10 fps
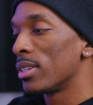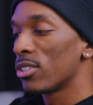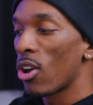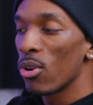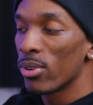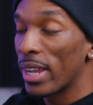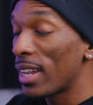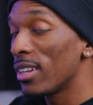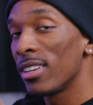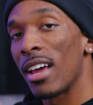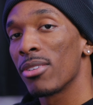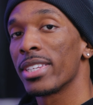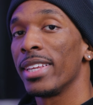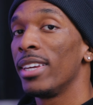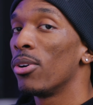So Canon
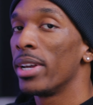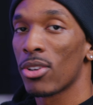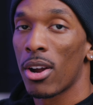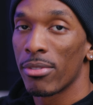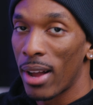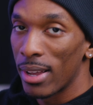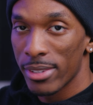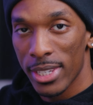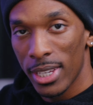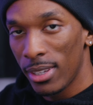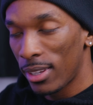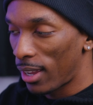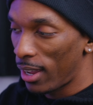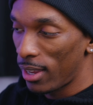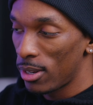announced the EOS R5C,
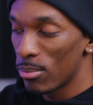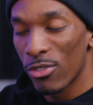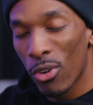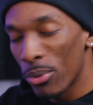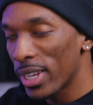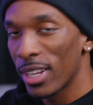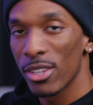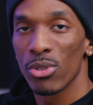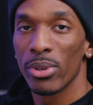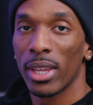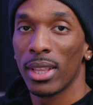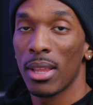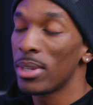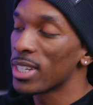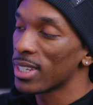and before we get into it,
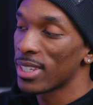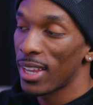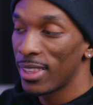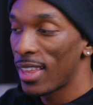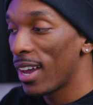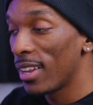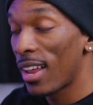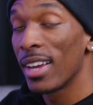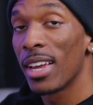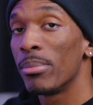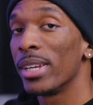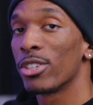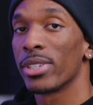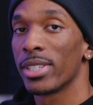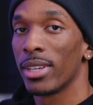let me just say that I am
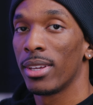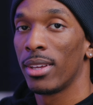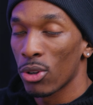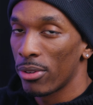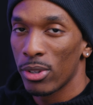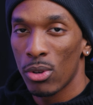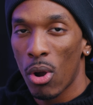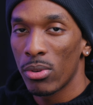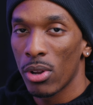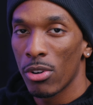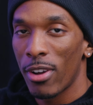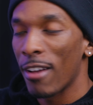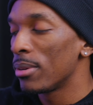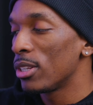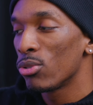interested. So if you don't know,
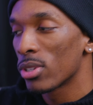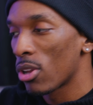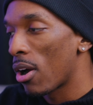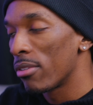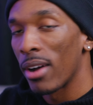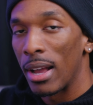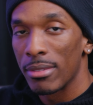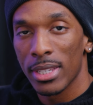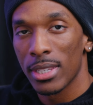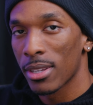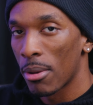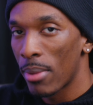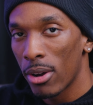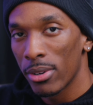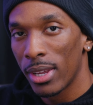I've been using the R5 since it's
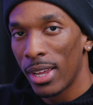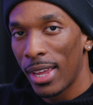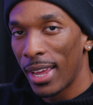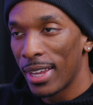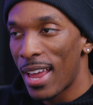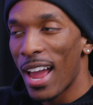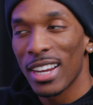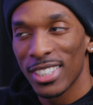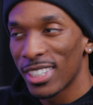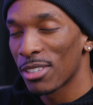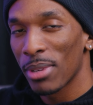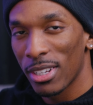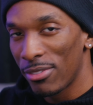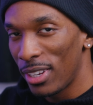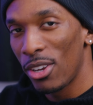come out, and I actually just
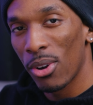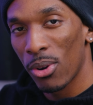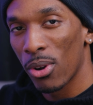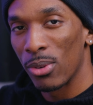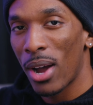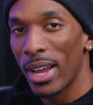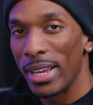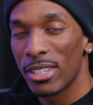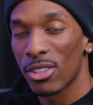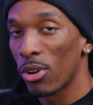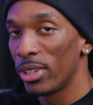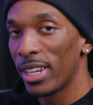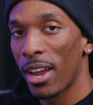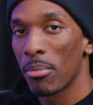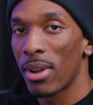made a video on why it's the
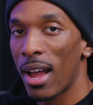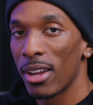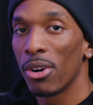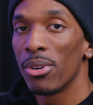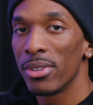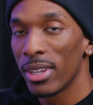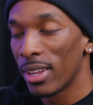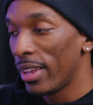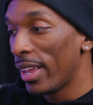only camera I own.